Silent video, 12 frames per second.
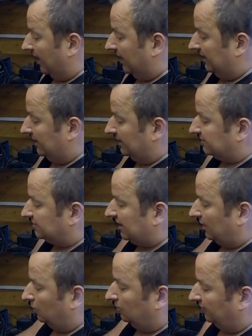that is
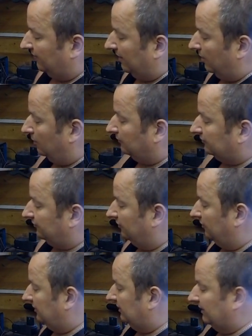set all the valves
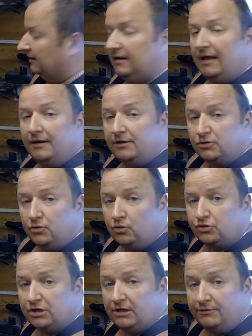for the inlet and
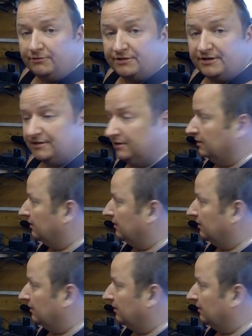exhaust clearances.